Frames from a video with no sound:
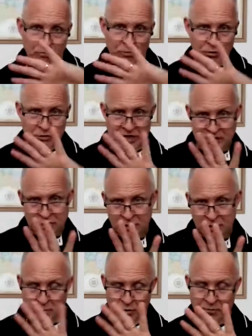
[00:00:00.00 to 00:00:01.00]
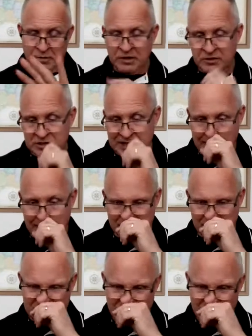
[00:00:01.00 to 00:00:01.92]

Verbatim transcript: rotational movement of the scapula.